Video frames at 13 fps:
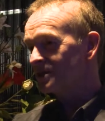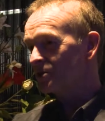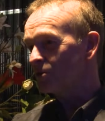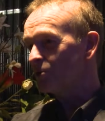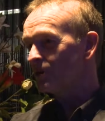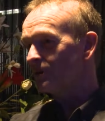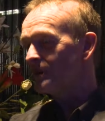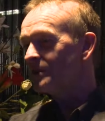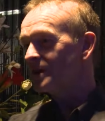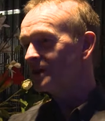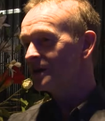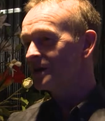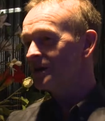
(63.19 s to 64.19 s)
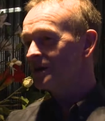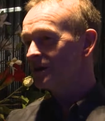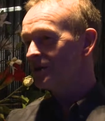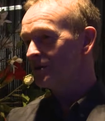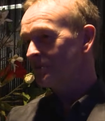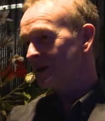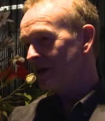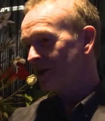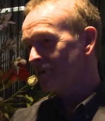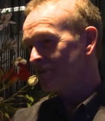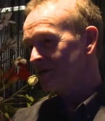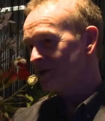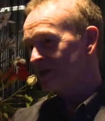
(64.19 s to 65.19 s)
So we mimic a part
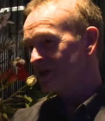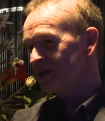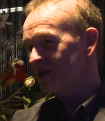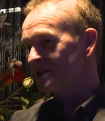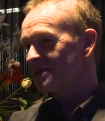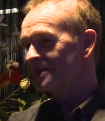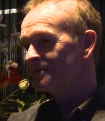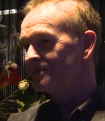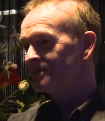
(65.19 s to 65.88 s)
of a disease.